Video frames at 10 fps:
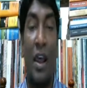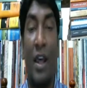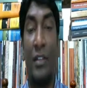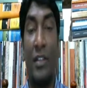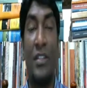
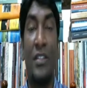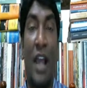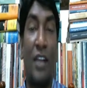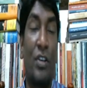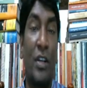this is
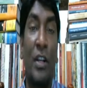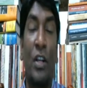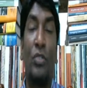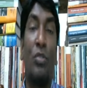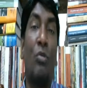actually,
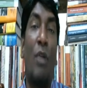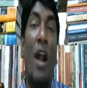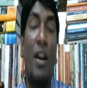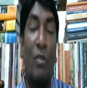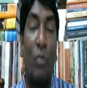so you
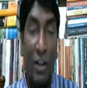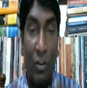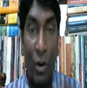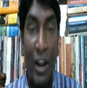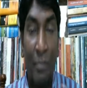can't,
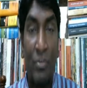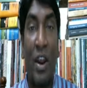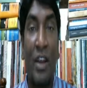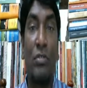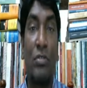what I'm
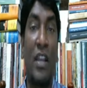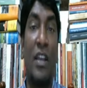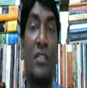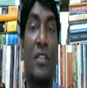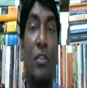trying to say
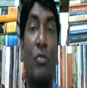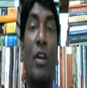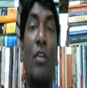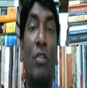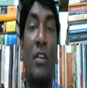is that you
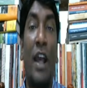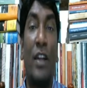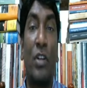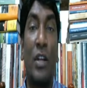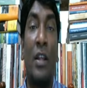cannot
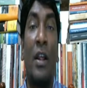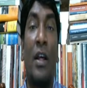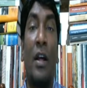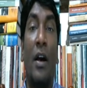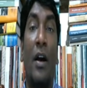actually
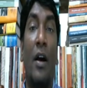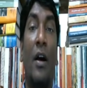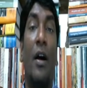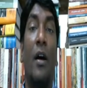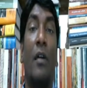
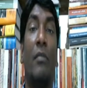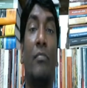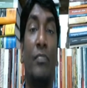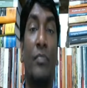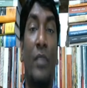uh,
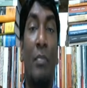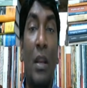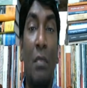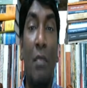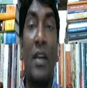
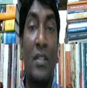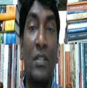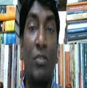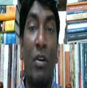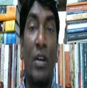minimize
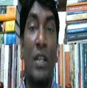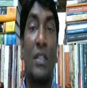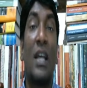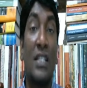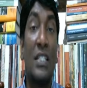your
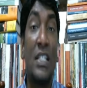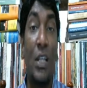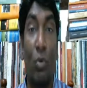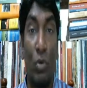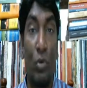risk as
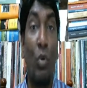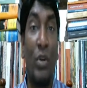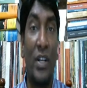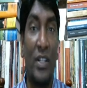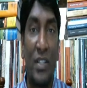zero, no
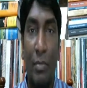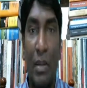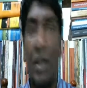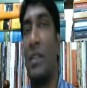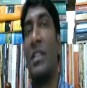risk,
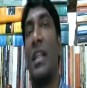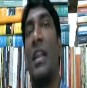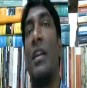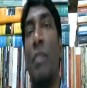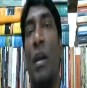because then
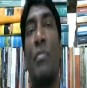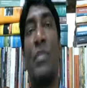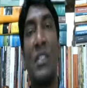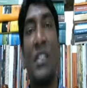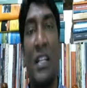it becomes a
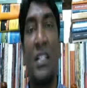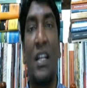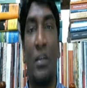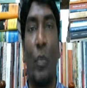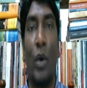
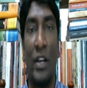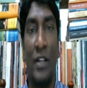certain world.